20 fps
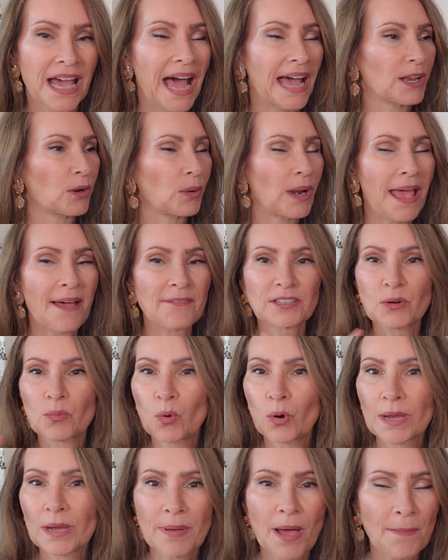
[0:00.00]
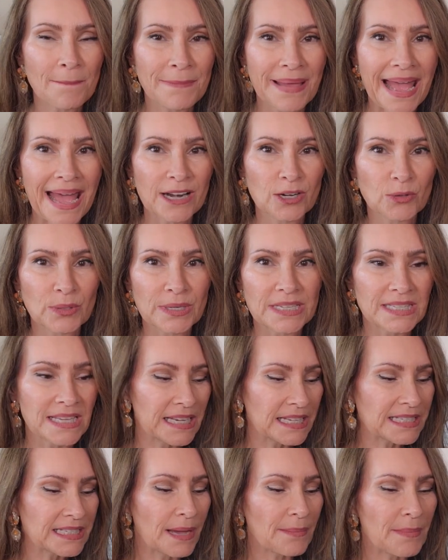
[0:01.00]
I don't have to worry about batteries.
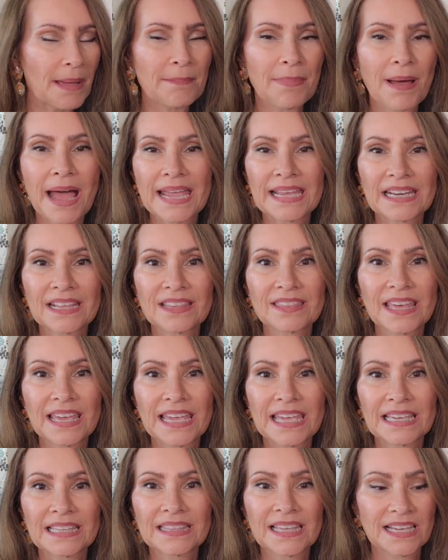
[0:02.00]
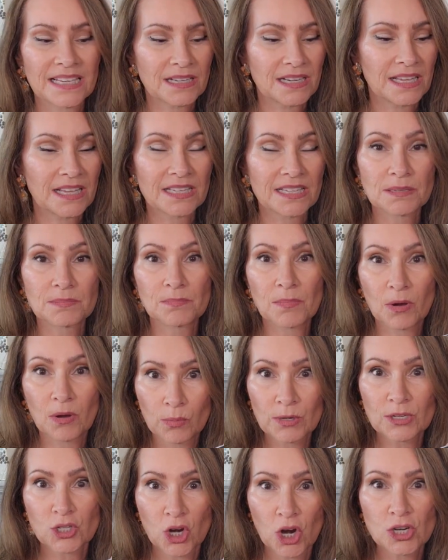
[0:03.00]
Anytime I buy anything that is
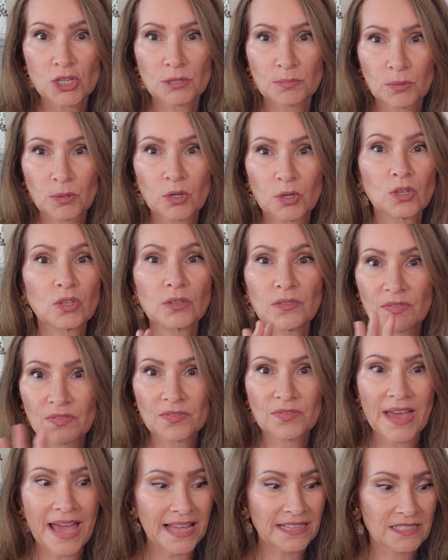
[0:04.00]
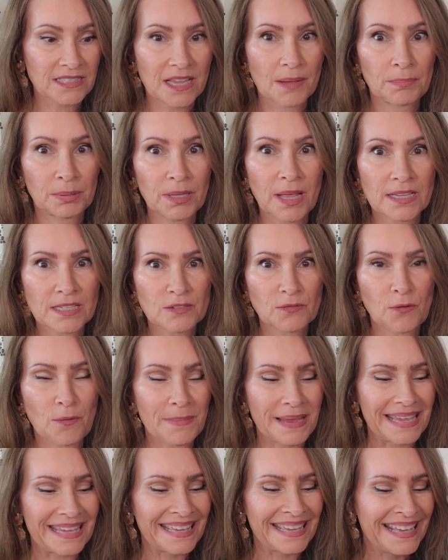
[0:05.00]
rechargeable, that's a plus for
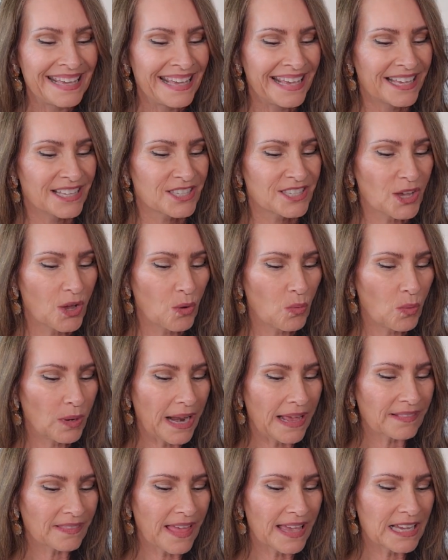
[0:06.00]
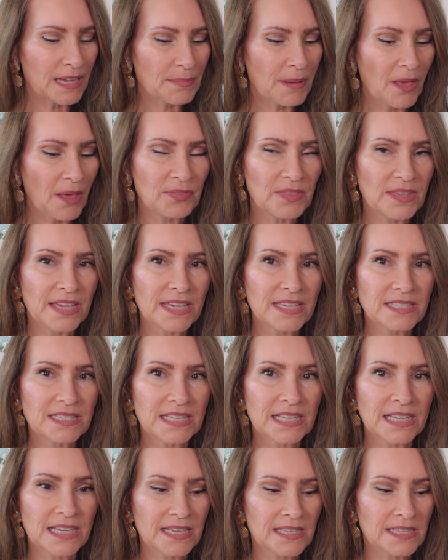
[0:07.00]
me. So what I like about this
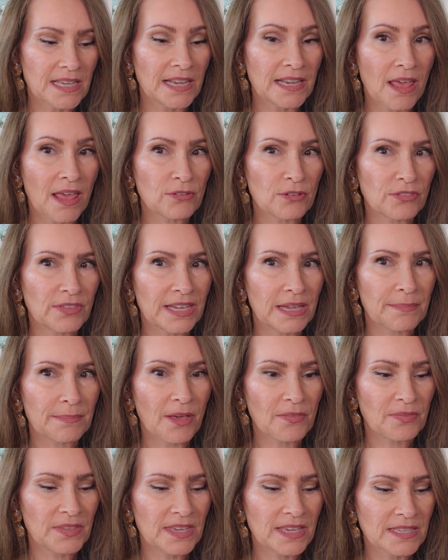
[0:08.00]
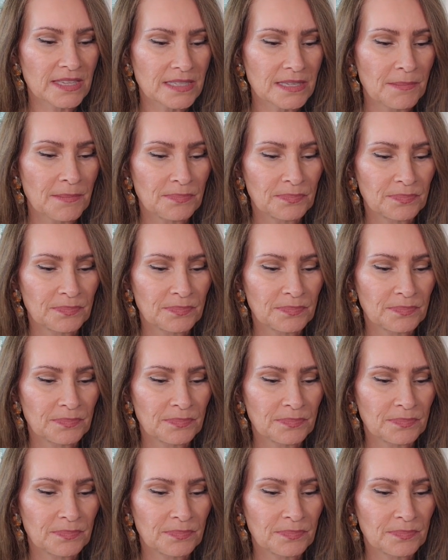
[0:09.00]
is, another thing about this,